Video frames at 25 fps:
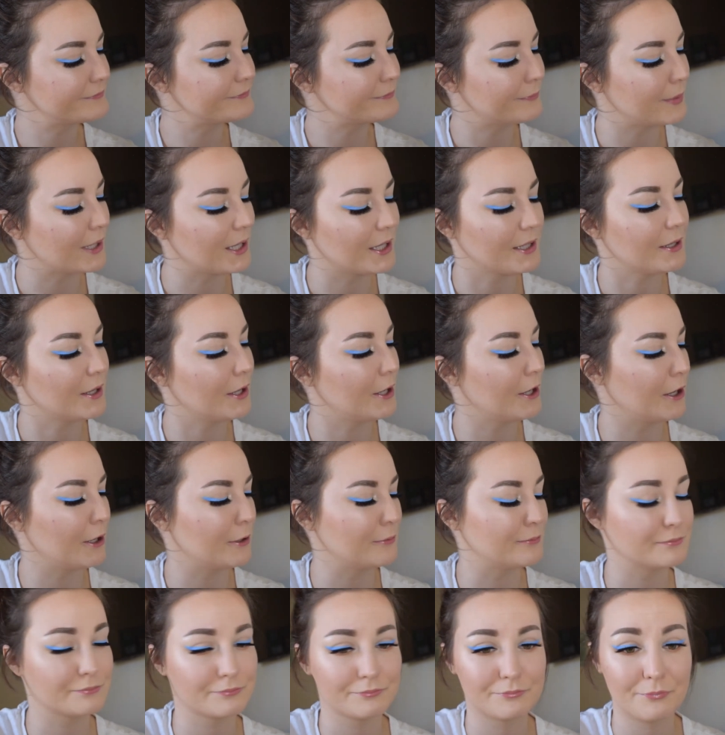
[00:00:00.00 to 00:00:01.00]
But
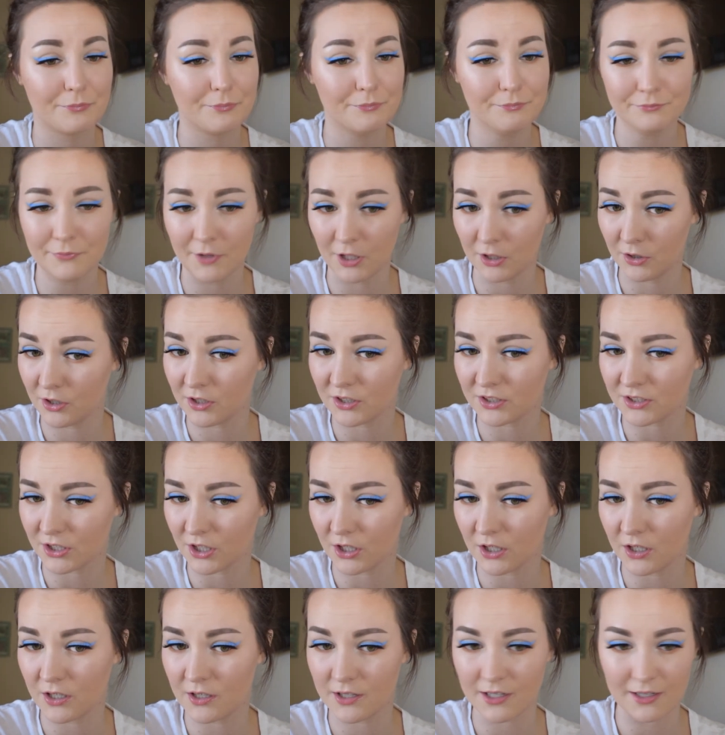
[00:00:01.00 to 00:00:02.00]
it looks
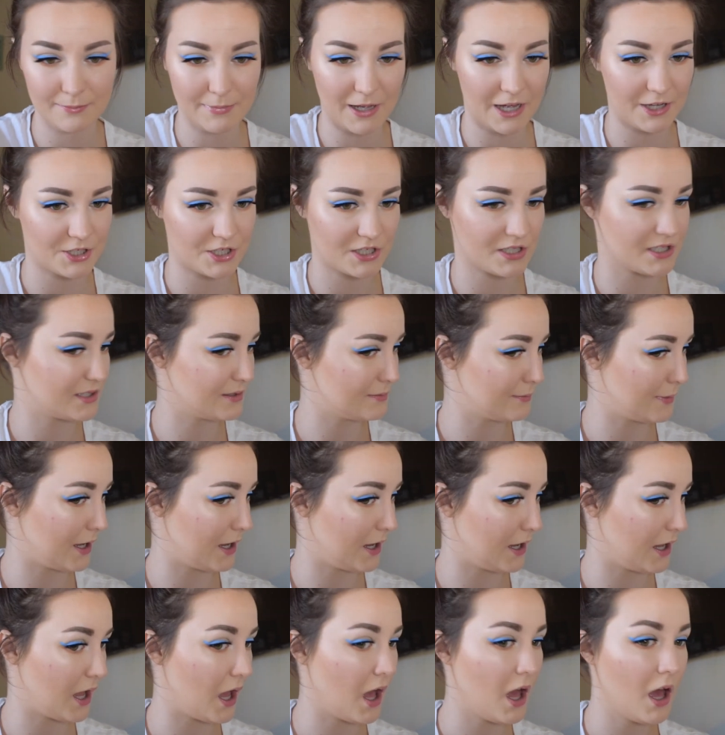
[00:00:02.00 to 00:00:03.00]
good. It matches
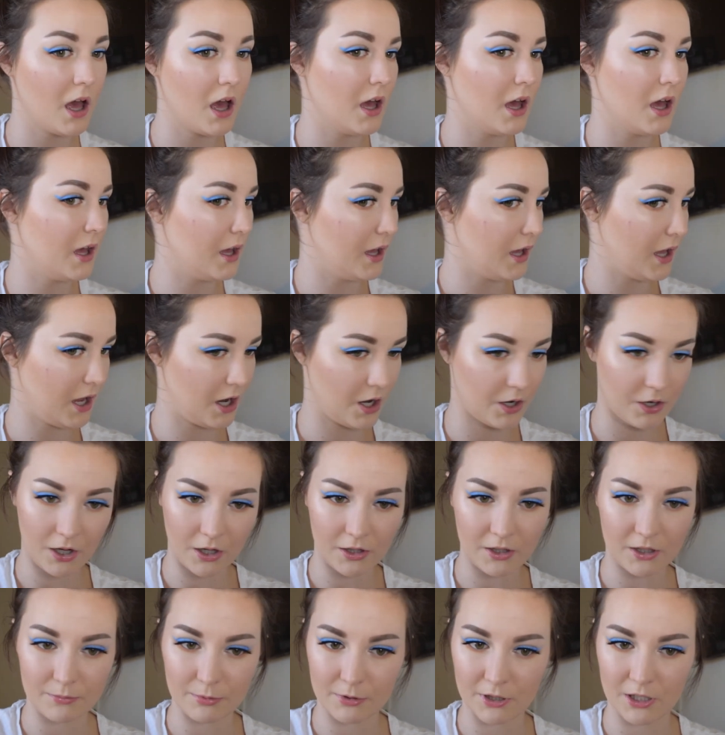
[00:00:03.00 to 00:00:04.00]
my hair
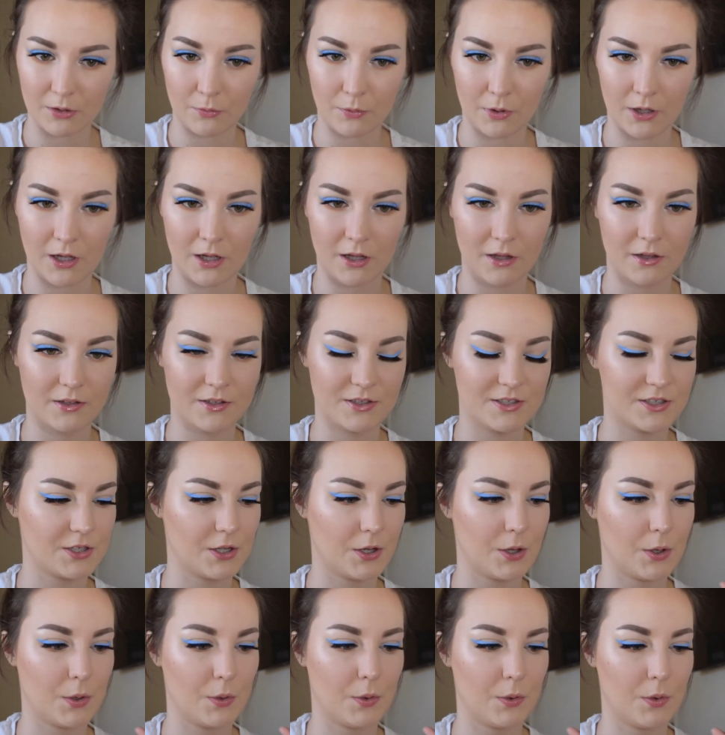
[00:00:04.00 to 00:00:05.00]
color pretty well.
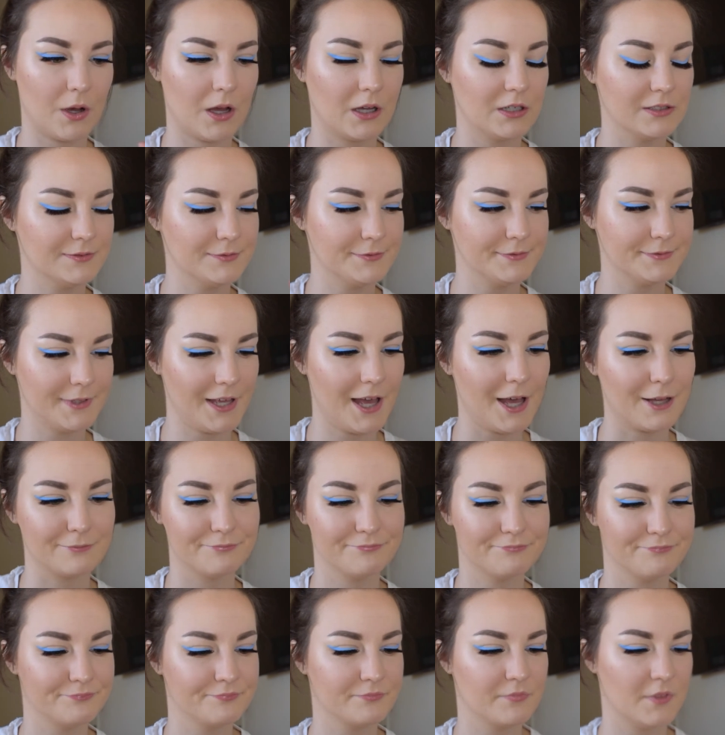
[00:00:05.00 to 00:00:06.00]
So yeah,
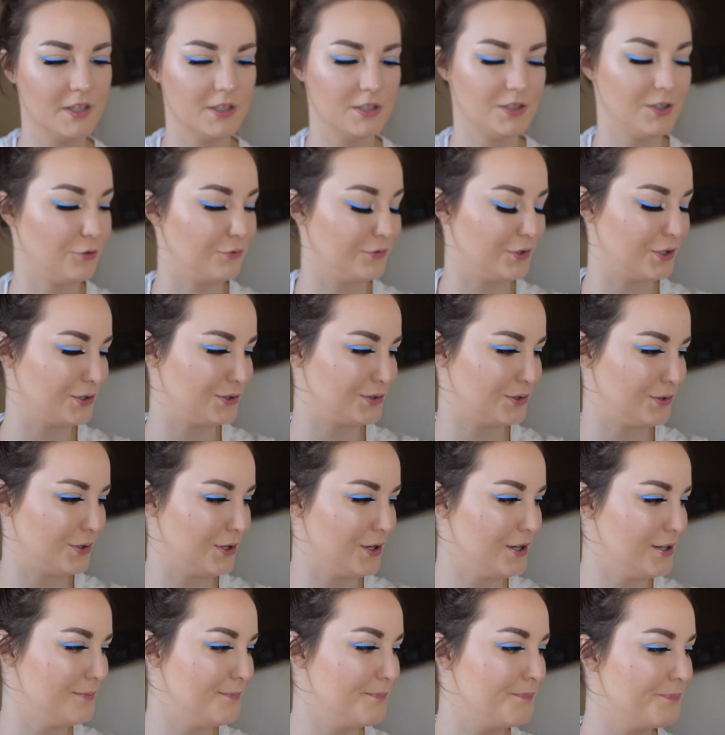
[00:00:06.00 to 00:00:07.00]
so far so
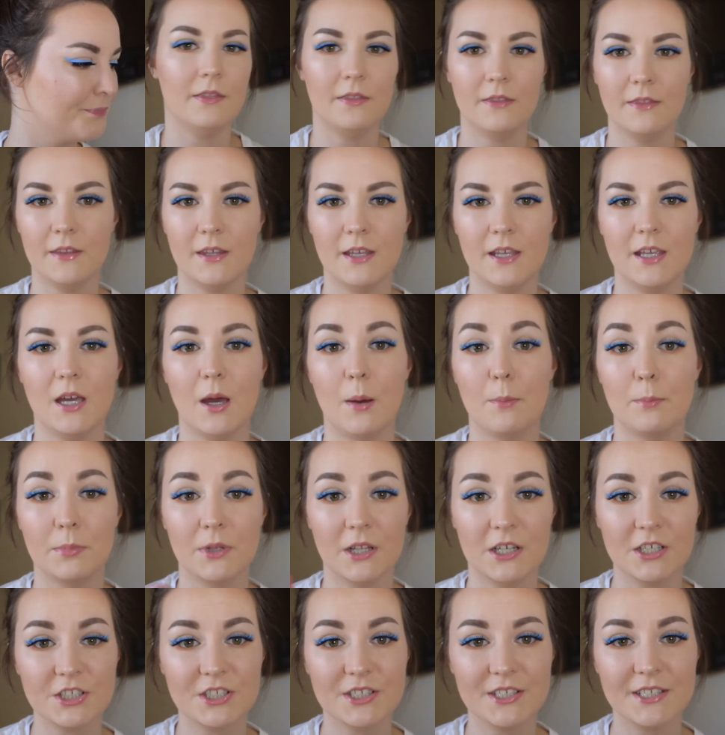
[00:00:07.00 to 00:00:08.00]
good. The
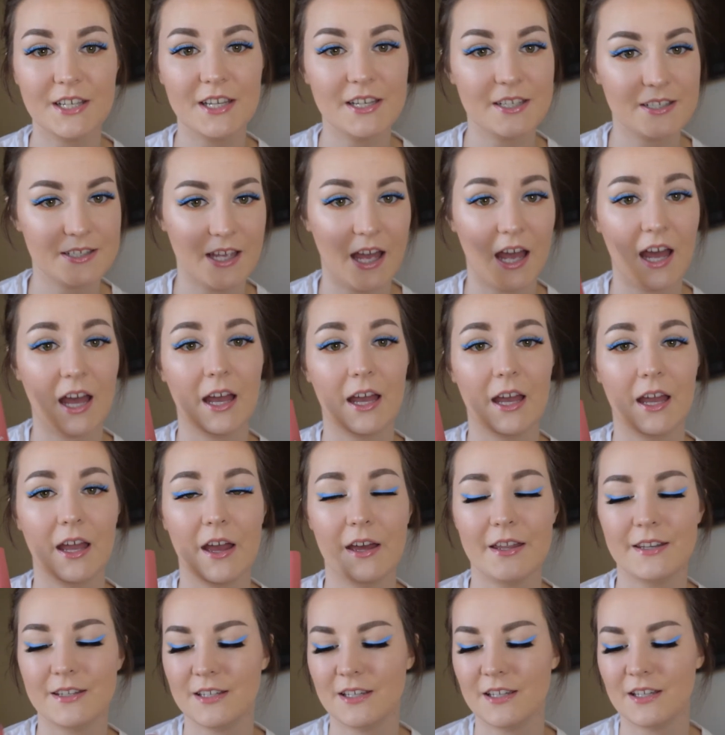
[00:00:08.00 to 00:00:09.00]
blush sticks
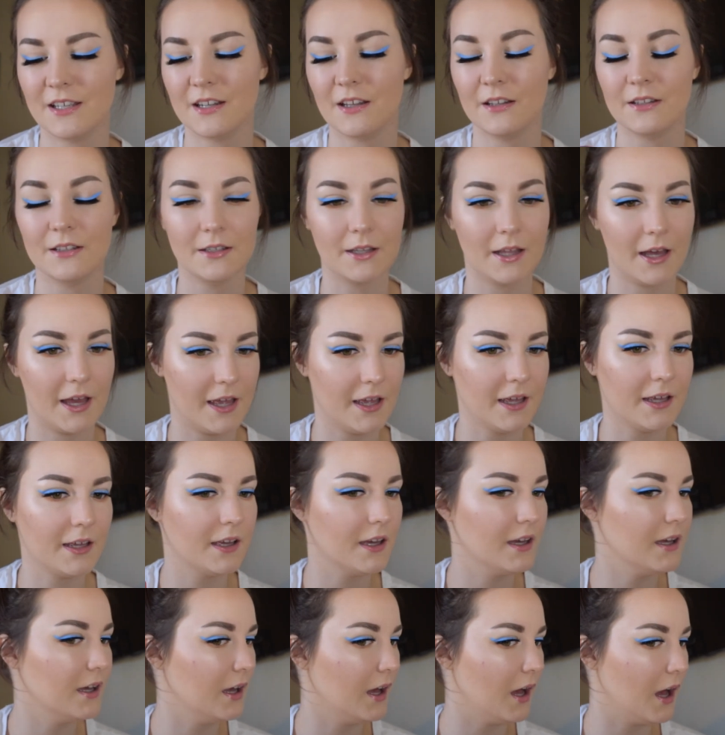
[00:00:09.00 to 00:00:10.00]
I did like,
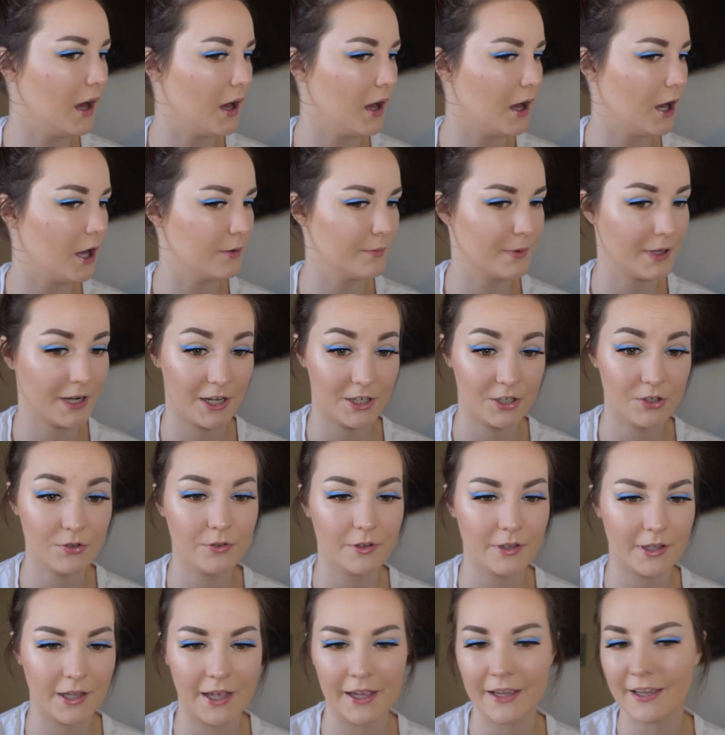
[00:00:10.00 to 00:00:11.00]
and I do
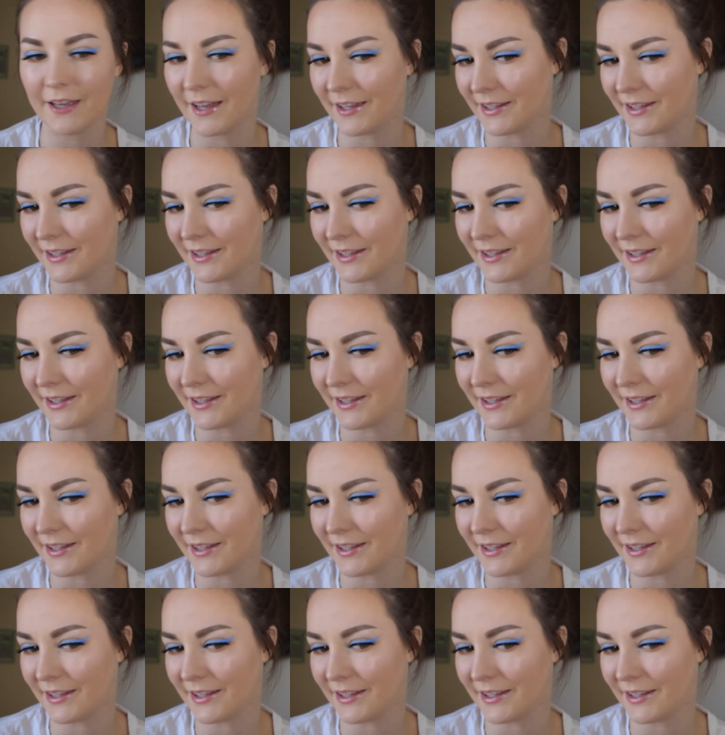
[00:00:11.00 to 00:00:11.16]
like.